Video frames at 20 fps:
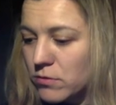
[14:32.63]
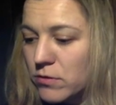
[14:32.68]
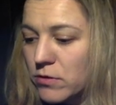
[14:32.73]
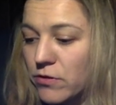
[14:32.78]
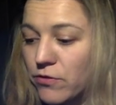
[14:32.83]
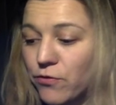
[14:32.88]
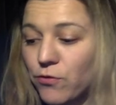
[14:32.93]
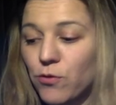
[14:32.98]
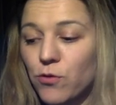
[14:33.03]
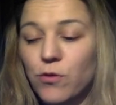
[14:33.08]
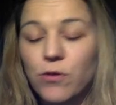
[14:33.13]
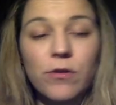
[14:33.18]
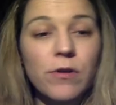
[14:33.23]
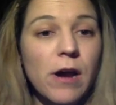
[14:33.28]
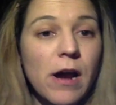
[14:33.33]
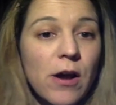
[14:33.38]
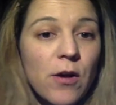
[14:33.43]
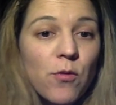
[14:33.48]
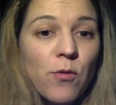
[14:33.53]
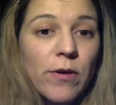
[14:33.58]
before
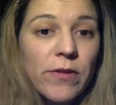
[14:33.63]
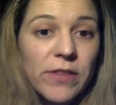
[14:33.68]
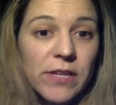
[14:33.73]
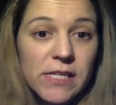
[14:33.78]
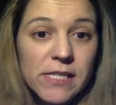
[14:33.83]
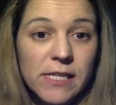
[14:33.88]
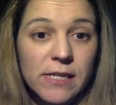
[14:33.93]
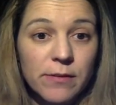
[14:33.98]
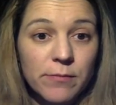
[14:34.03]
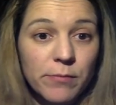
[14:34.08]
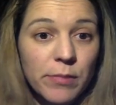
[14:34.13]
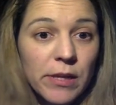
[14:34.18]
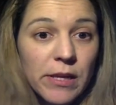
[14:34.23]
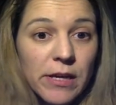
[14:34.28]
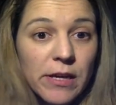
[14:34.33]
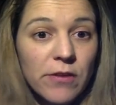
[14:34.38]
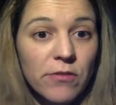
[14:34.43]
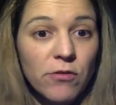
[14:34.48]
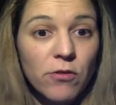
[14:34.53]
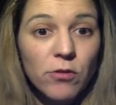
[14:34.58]
R1 doesn't
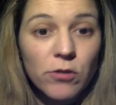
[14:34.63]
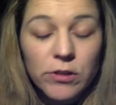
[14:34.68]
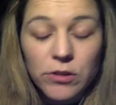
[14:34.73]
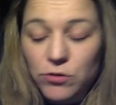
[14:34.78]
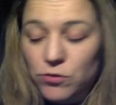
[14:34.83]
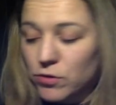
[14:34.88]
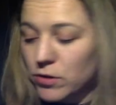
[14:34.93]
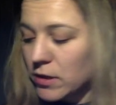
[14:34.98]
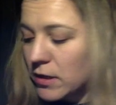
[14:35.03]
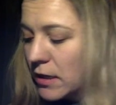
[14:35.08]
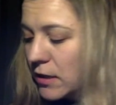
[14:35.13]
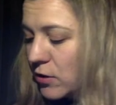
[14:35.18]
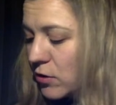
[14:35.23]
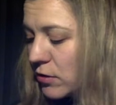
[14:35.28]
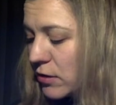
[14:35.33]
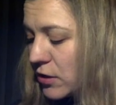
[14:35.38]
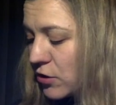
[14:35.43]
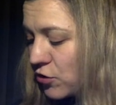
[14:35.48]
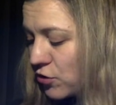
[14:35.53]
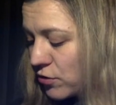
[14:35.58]
play a role into the
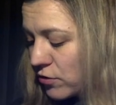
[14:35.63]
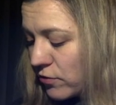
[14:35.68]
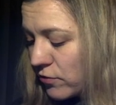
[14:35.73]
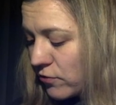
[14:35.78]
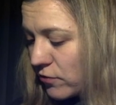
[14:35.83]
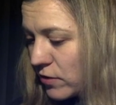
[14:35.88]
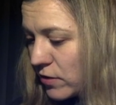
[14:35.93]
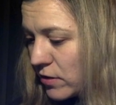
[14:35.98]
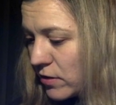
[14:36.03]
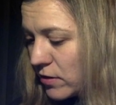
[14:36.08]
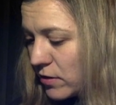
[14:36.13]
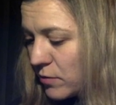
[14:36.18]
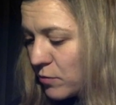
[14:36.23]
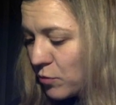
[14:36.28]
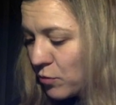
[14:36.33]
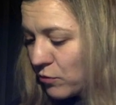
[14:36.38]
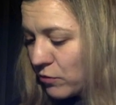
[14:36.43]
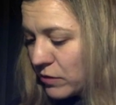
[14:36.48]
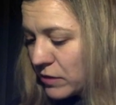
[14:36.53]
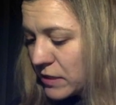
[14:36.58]
calculation of the
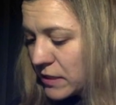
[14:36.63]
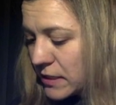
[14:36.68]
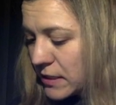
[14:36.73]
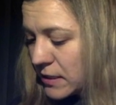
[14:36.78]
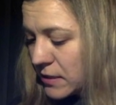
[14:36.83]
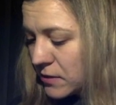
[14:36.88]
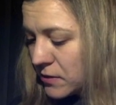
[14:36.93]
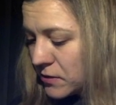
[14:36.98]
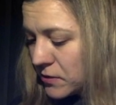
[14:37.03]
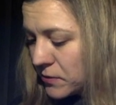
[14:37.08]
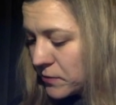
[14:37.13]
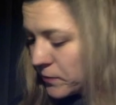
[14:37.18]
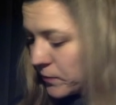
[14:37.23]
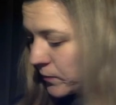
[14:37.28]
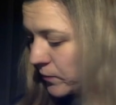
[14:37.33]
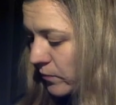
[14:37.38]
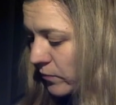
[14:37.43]
input resistance